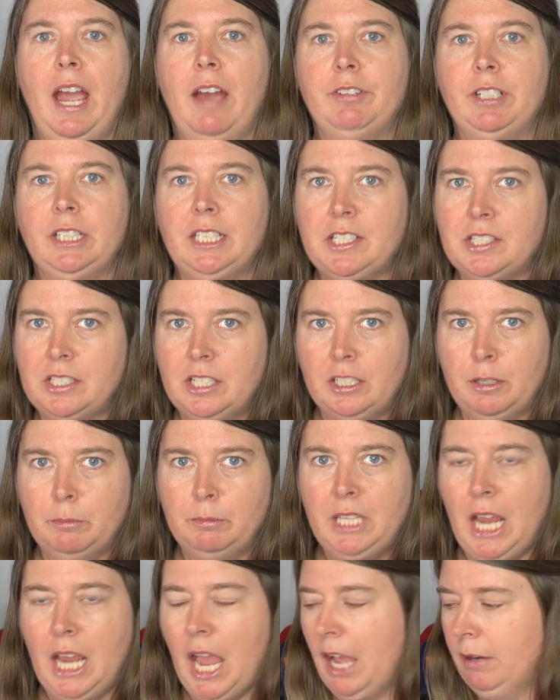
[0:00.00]
haven't listed
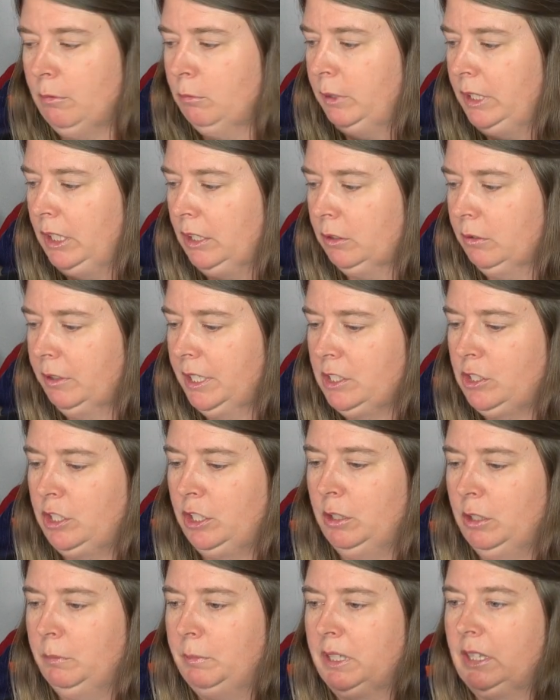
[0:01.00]
them yet. We are going
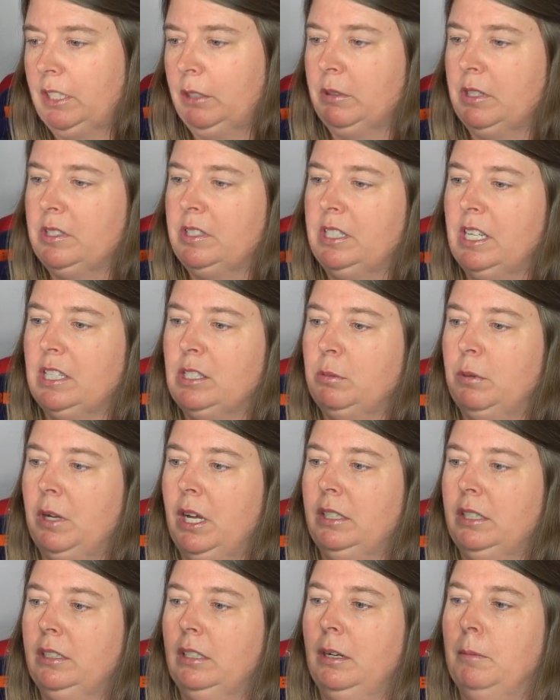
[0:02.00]
to, but there was this
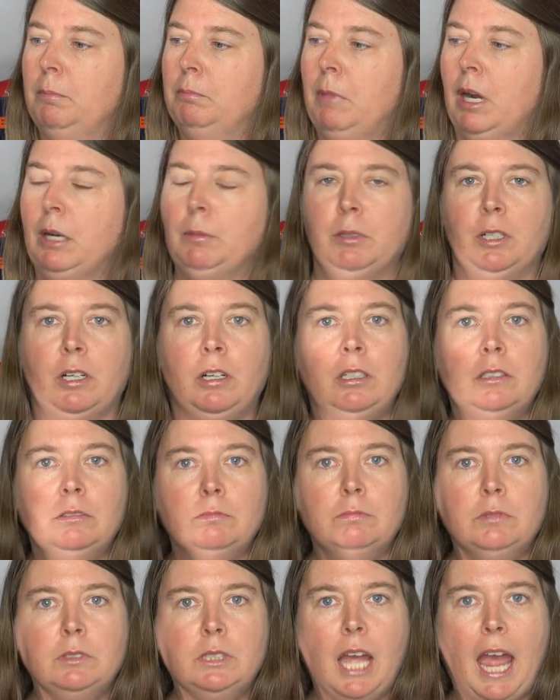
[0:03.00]
one,
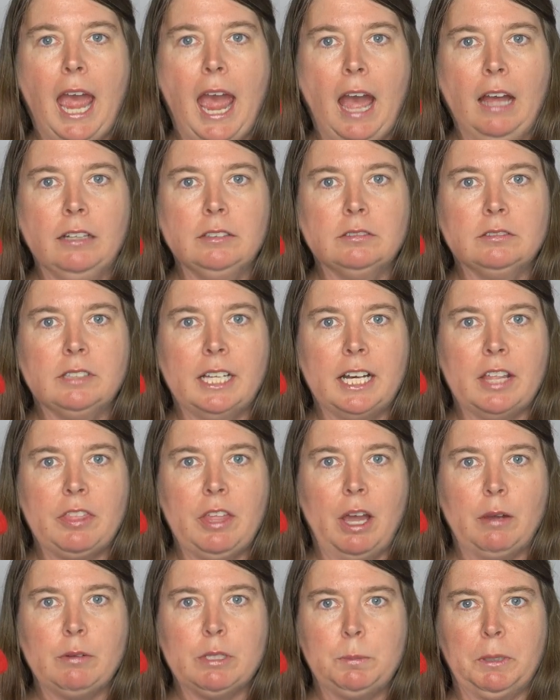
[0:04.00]
Marlboro hat, that I
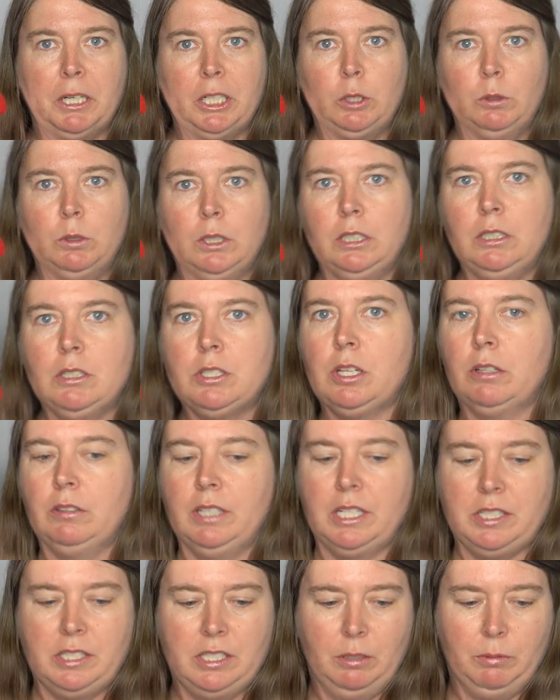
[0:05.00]
thought was pretty cool. So
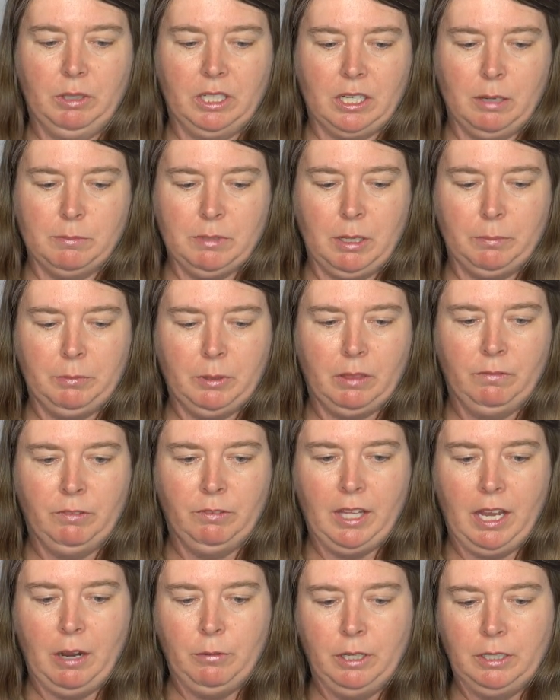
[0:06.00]
let's see what it comes up with for that